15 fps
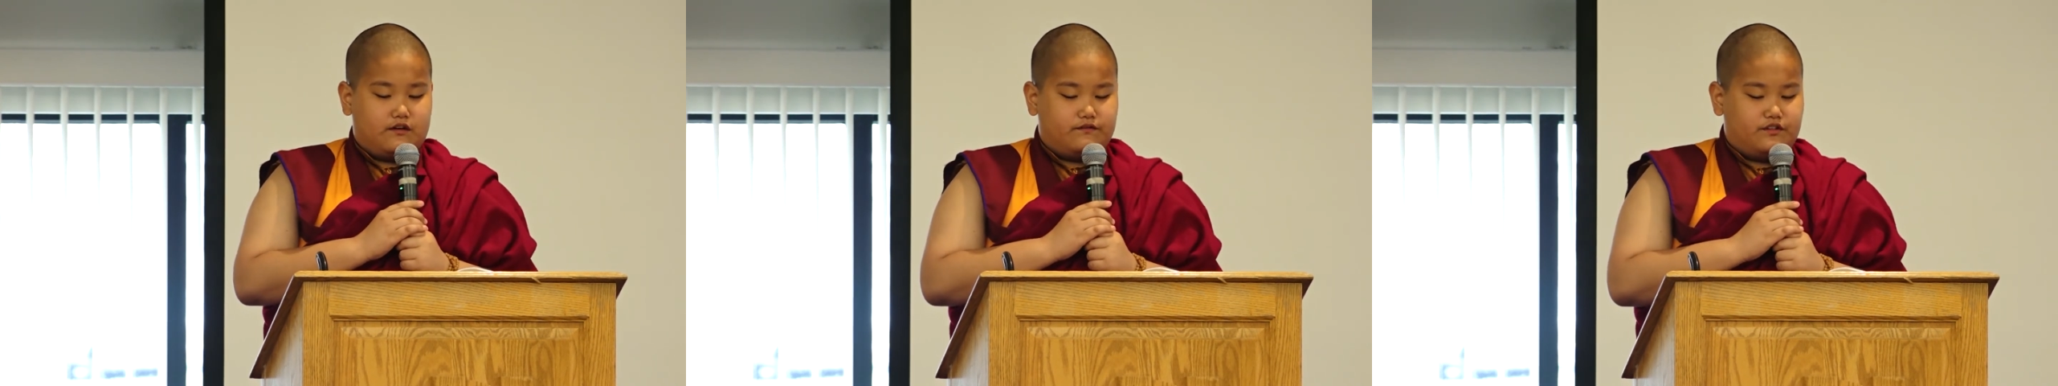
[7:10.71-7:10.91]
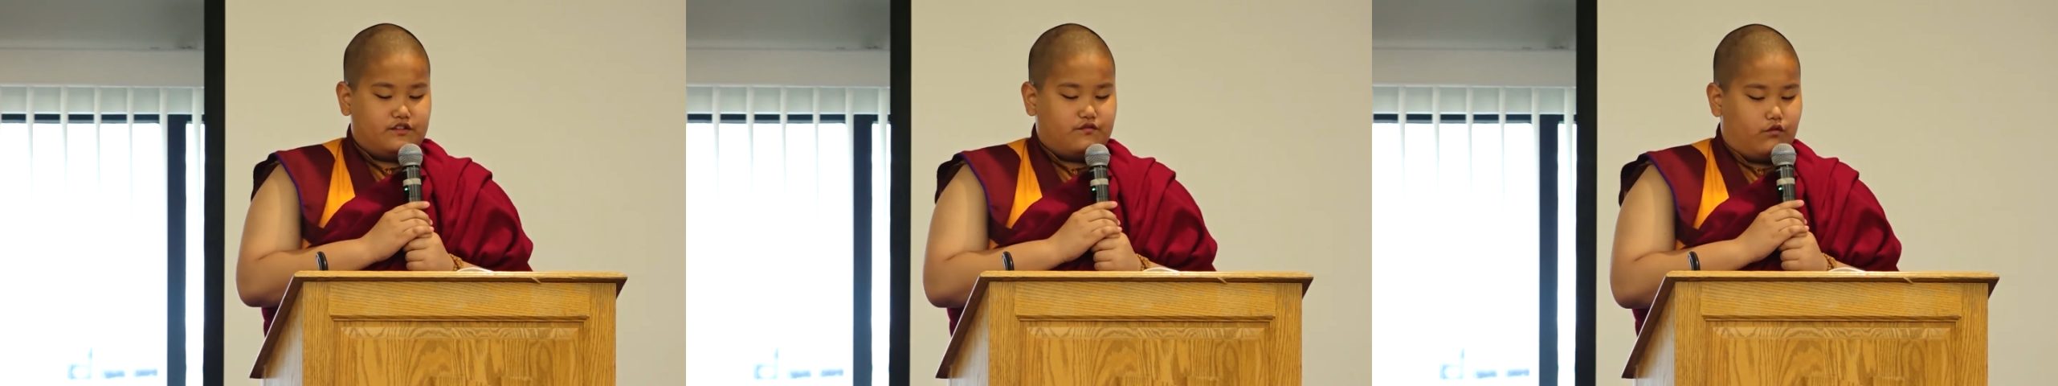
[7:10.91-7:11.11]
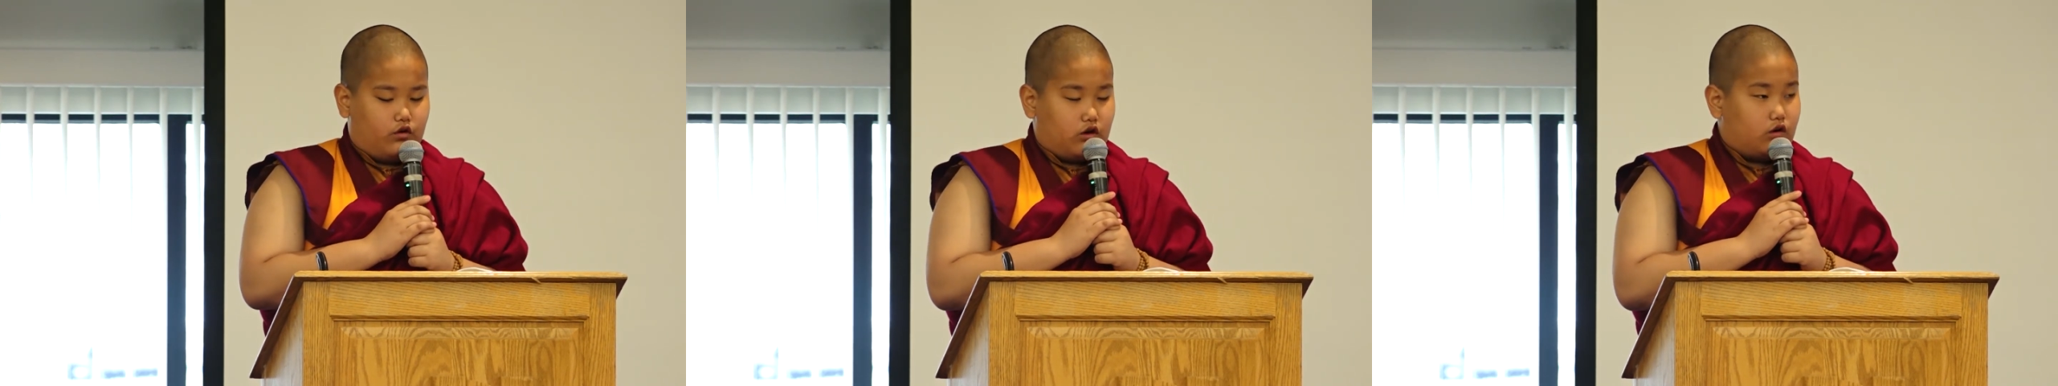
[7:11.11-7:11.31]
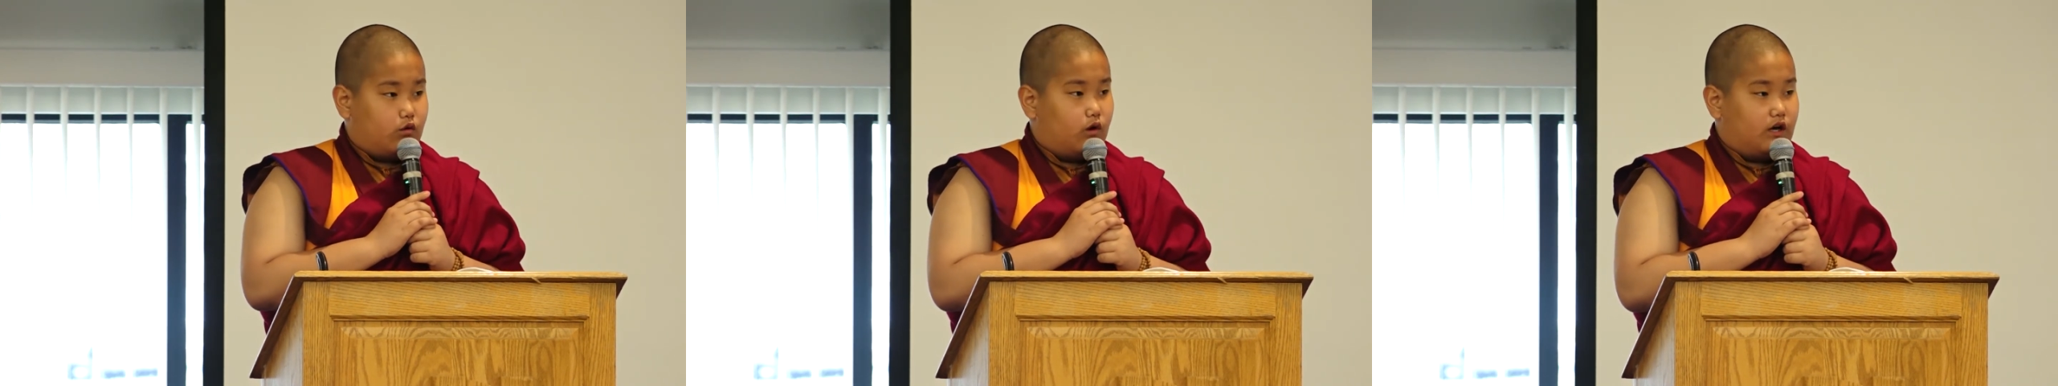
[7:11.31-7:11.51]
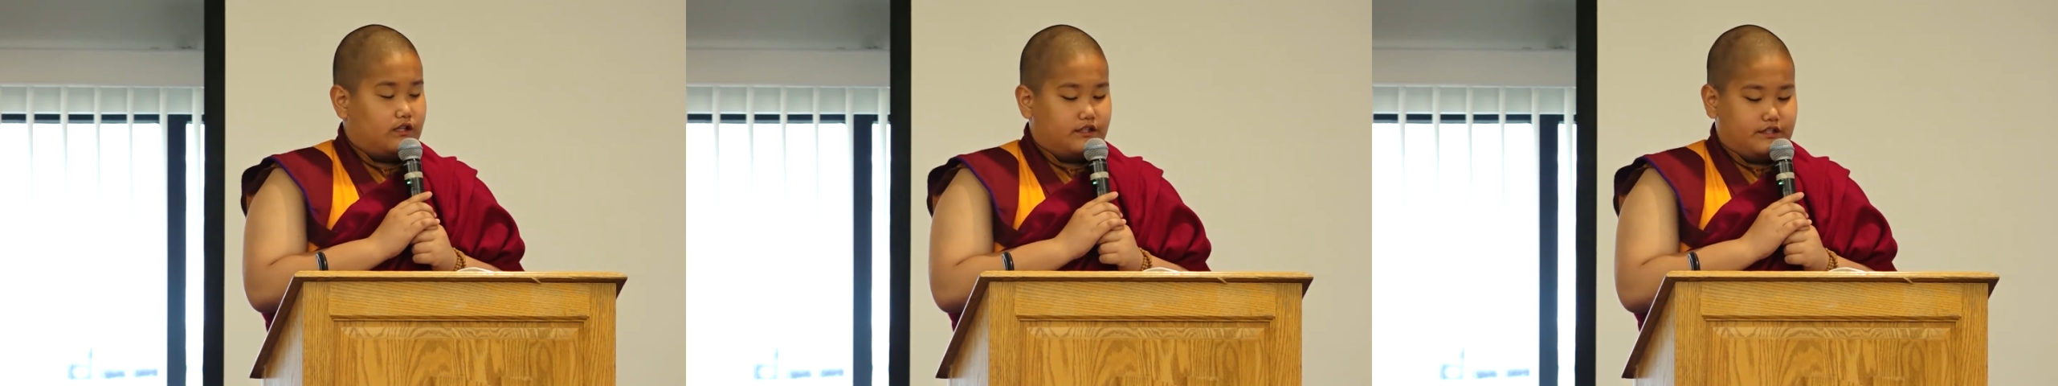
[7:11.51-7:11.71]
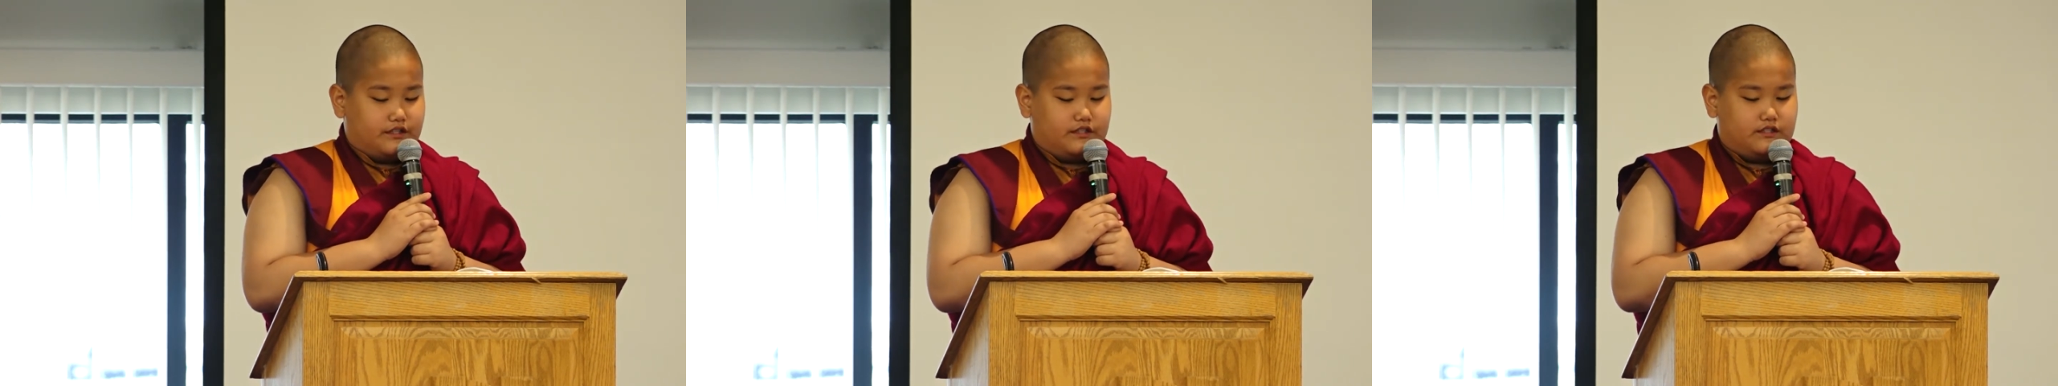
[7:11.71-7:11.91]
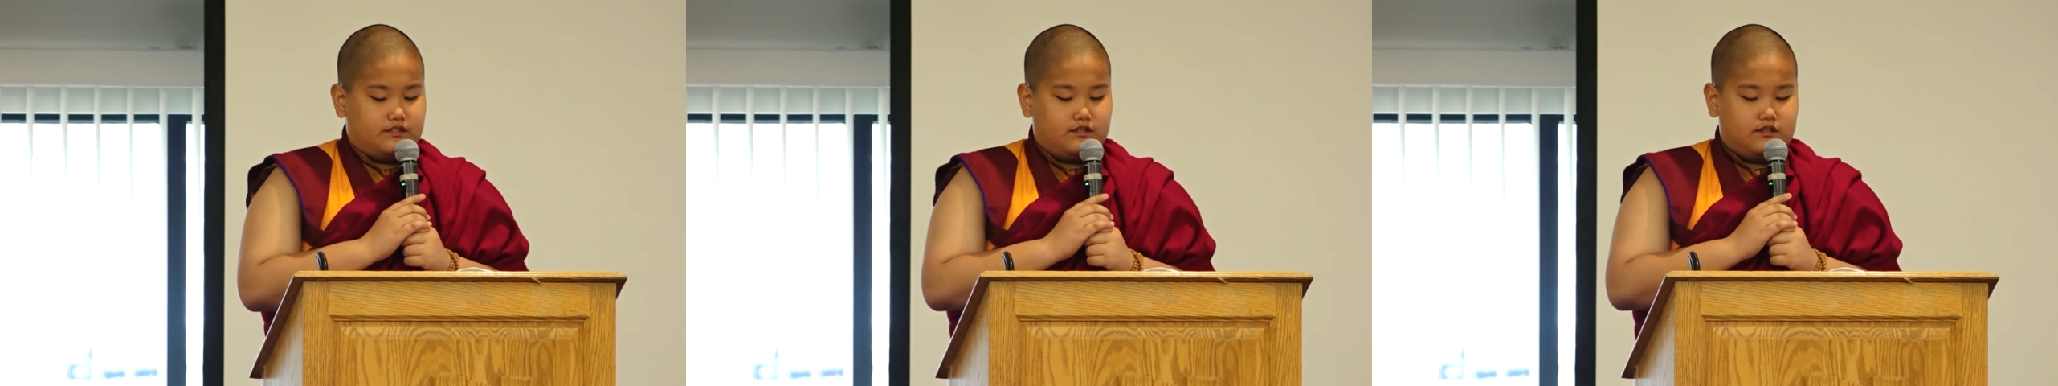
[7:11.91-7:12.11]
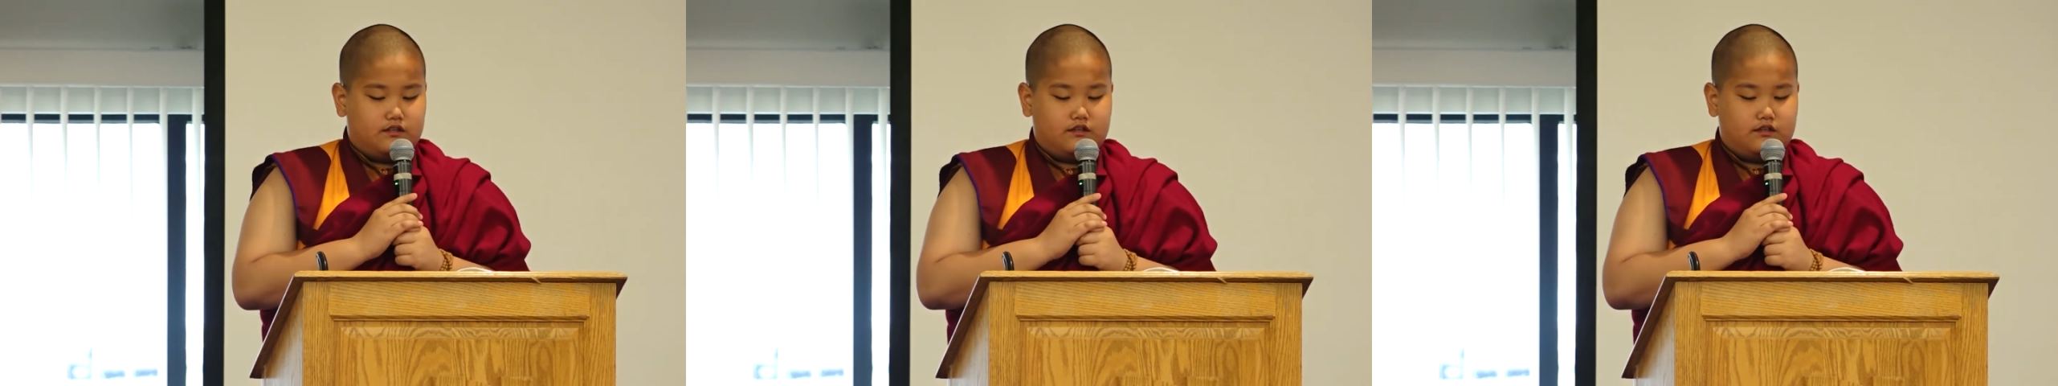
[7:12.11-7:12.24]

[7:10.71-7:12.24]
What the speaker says: of these four qualities,